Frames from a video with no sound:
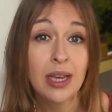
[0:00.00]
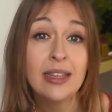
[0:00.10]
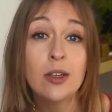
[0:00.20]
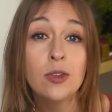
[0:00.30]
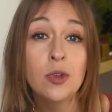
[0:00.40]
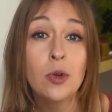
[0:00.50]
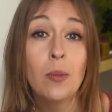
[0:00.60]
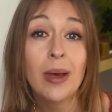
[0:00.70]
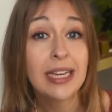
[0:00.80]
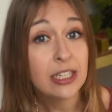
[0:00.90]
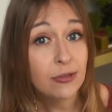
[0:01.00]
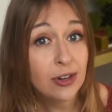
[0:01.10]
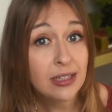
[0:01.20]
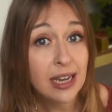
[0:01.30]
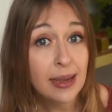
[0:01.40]
It's also known by a
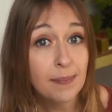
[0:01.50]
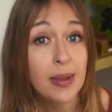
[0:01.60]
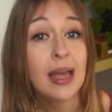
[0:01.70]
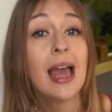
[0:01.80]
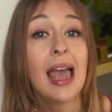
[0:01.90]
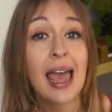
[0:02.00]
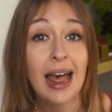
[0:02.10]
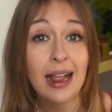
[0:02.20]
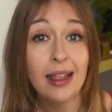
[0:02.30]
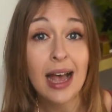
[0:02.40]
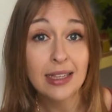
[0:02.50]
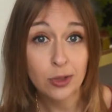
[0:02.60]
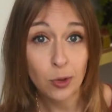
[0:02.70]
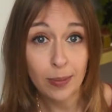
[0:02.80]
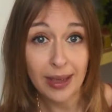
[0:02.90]
different name,
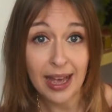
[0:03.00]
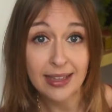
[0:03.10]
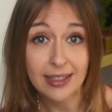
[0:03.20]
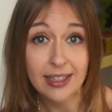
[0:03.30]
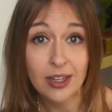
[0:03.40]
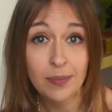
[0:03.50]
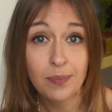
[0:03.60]
L-ascorbic acid.